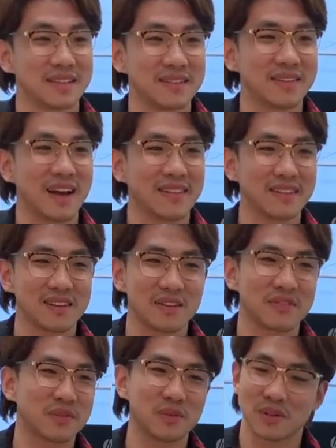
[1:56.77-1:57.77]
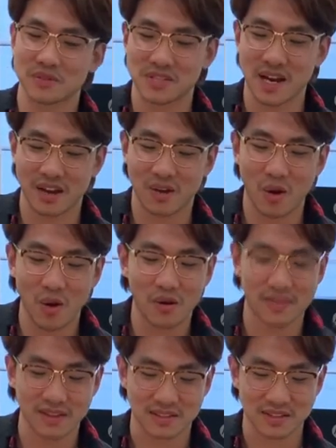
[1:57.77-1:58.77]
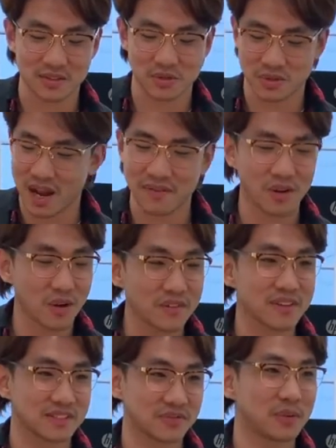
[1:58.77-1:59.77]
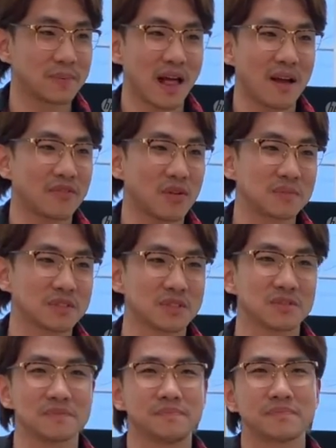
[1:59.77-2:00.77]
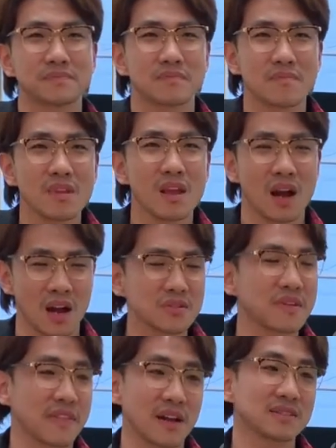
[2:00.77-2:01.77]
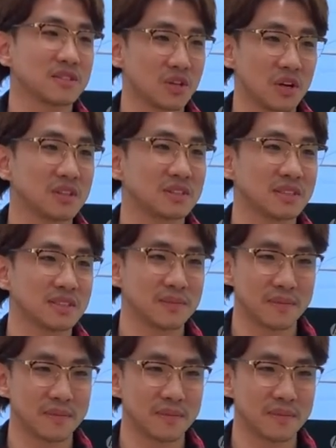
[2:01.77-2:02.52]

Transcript: David, I think if you want to target to cover all these four platforms, so $100,000 is the